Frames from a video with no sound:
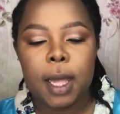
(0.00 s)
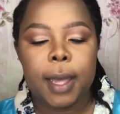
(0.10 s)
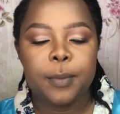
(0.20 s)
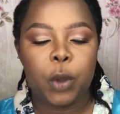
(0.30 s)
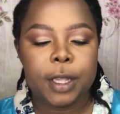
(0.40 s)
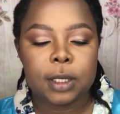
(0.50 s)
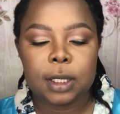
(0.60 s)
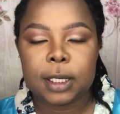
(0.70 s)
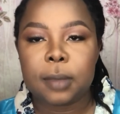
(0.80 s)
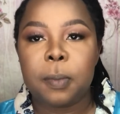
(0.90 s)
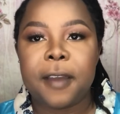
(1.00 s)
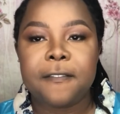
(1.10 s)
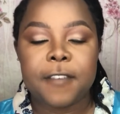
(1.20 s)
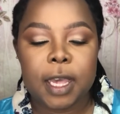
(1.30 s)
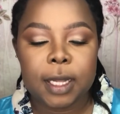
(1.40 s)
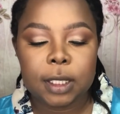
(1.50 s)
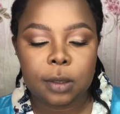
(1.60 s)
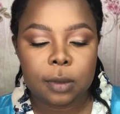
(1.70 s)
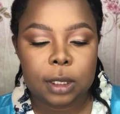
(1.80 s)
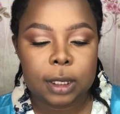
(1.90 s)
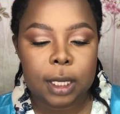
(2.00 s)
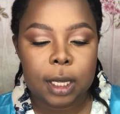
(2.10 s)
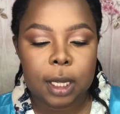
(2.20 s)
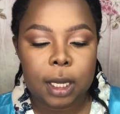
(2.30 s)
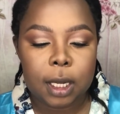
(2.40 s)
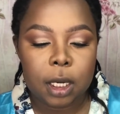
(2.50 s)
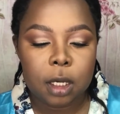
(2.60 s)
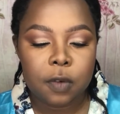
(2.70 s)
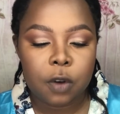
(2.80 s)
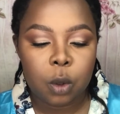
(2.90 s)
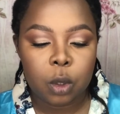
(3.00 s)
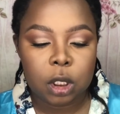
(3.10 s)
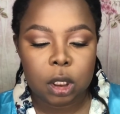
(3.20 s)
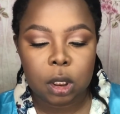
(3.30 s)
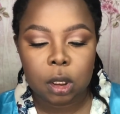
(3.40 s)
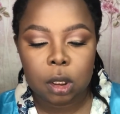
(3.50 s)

I'm going to set my face with the Revolution